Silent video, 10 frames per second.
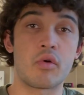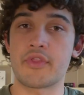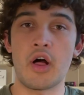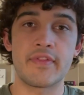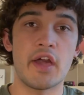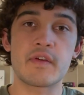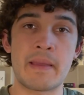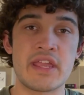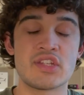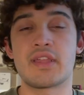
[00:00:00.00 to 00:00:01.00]
with all the other
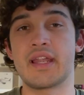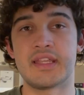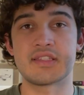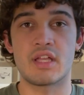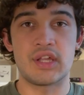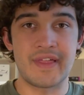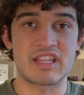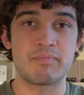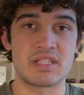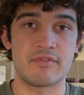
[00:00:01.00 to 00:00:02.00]
pages that I need to study
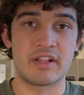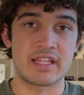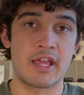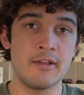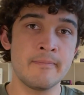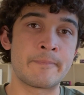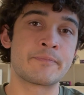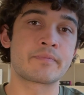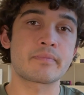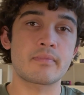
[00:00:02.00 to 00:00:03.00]
that specific day.
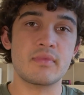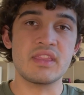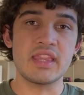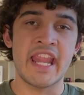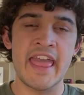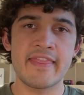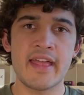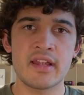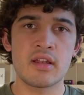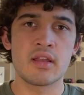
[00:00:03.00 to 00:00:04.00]
And
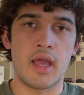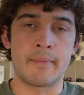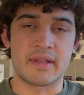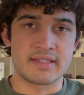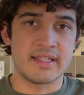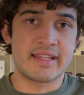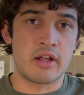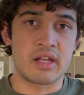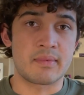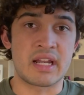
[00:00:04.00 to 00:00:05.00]
then I'm gonna sit
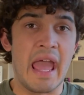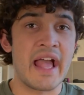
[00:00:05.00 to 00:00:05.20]
down and I'm gonna